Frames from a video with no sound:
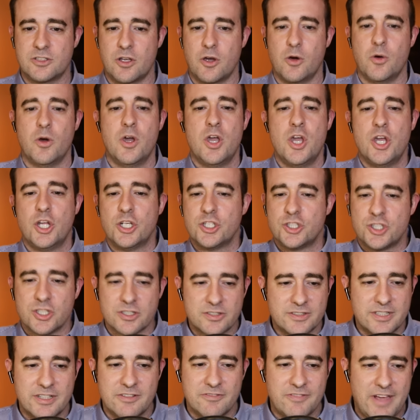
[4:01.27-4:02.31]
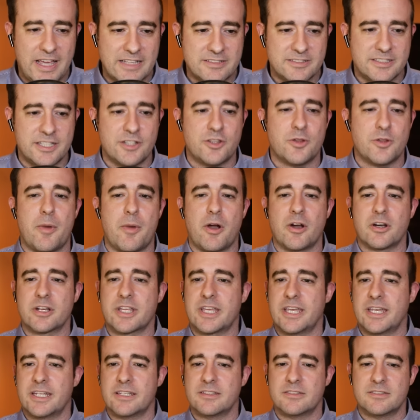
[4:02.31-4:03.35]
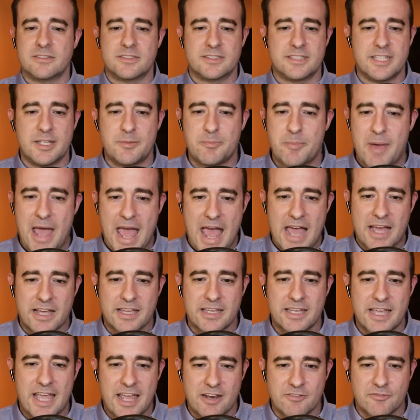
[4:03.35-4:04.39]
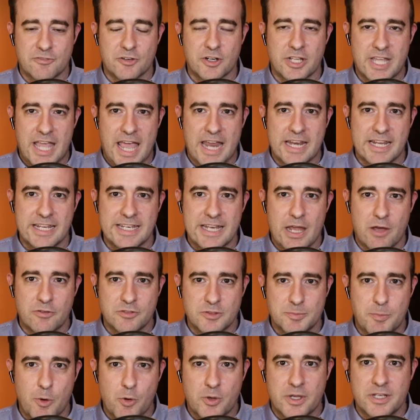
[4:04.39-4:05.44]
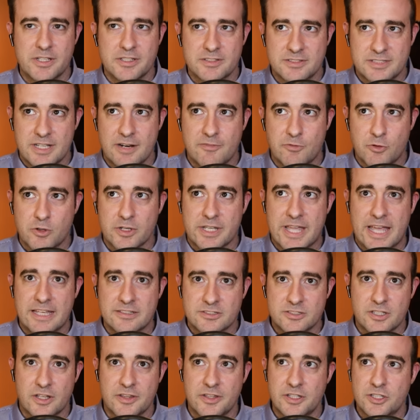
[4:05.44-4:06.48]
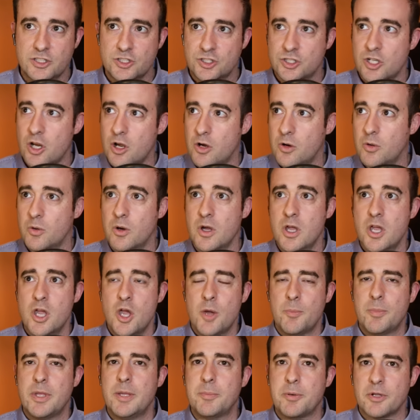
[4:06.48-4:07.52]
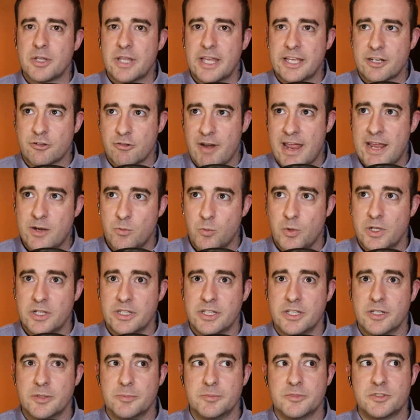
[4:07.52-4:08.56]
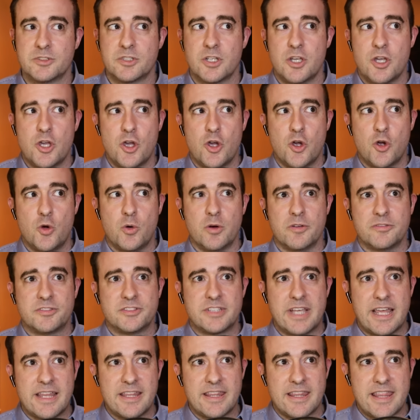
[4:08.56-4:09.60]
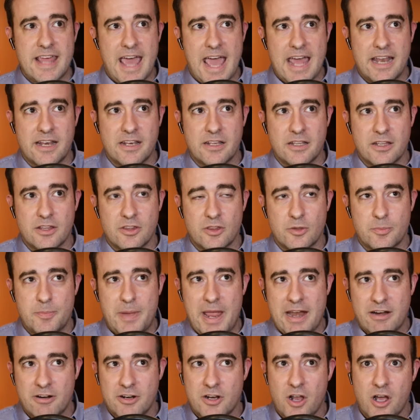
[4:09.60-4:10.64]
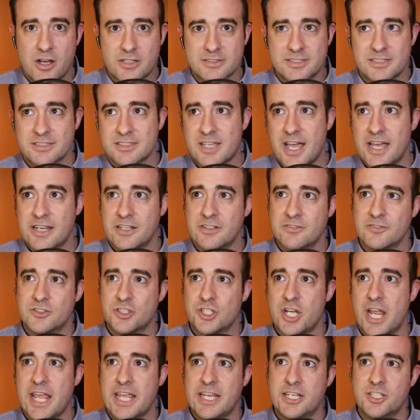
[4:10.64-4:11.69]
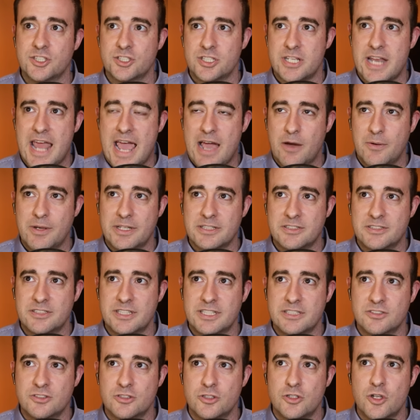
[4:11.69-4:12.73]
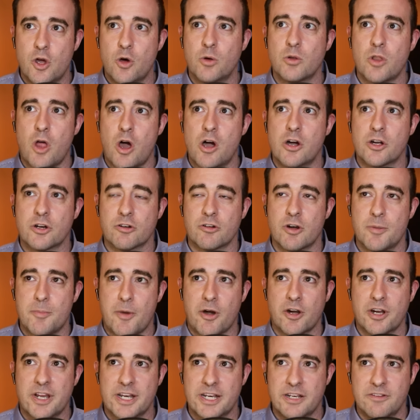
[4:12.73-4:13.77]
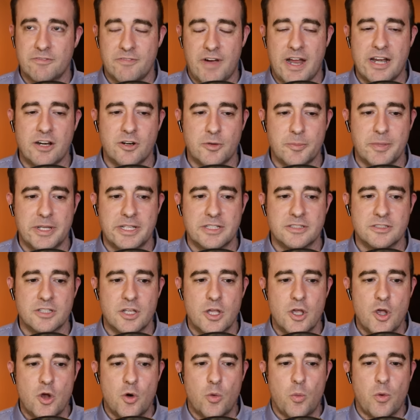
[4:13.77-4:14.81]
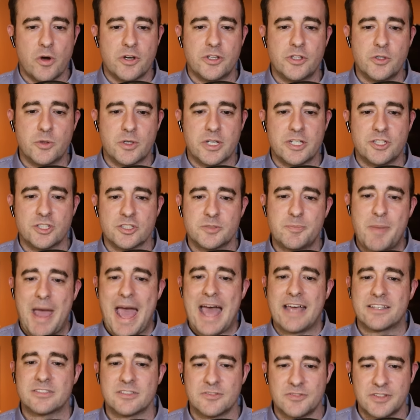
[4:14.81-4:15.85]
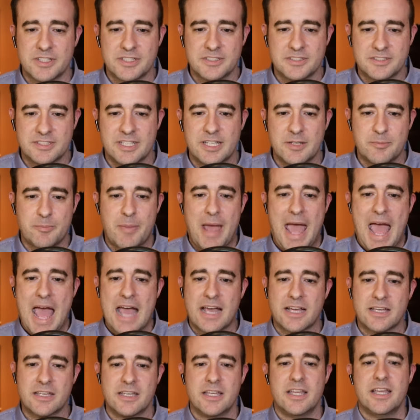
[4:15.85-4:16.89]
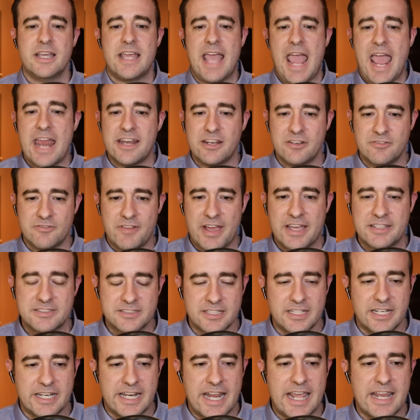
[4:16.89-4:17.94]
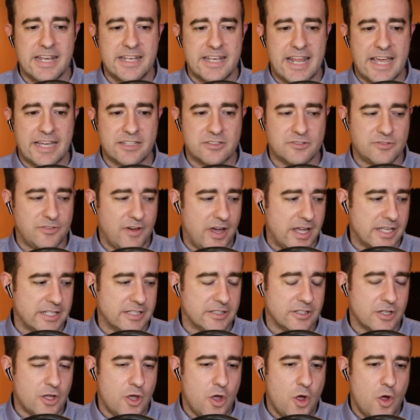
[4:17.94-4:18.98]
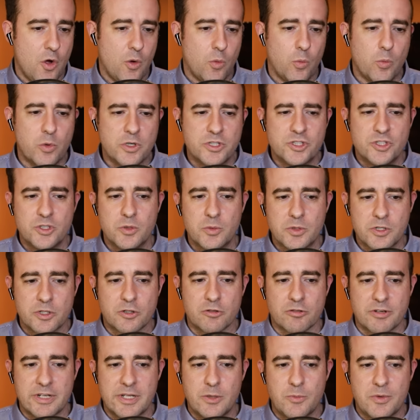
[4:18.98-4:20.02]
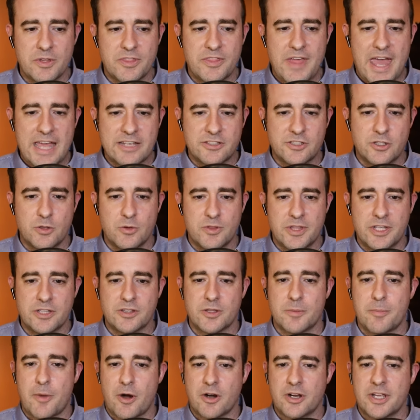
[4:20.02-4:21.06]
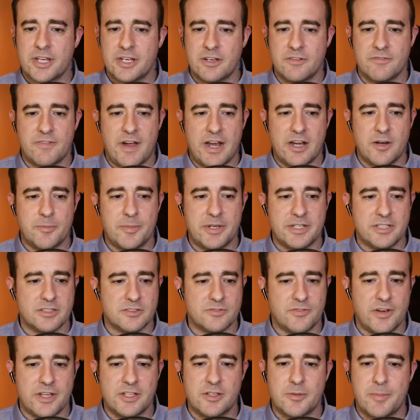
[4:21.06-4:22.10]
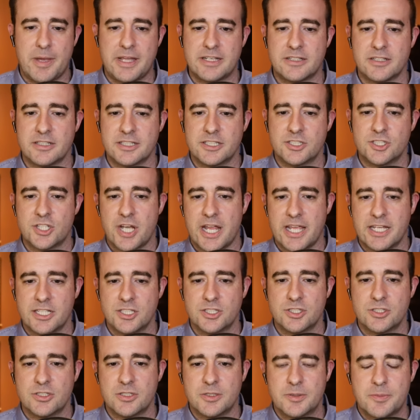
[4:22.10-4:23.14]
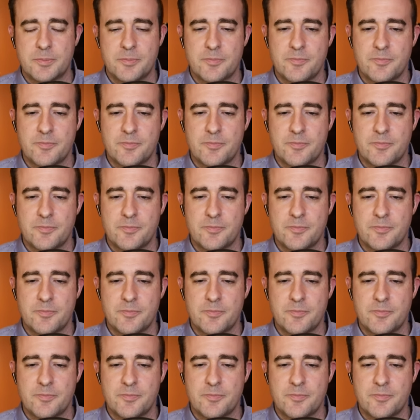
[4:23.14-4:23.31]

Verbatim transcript: So just invest market, sit back and forget it. Now I've spoken to several guests on this show, people like Grant Williams, who have said that the paradox has kind of changed now. It's it's no longer a market environment where you can just passively sit back and invest in an index fund. Would you agree with that? Do you think the market environment has fundamentally changed?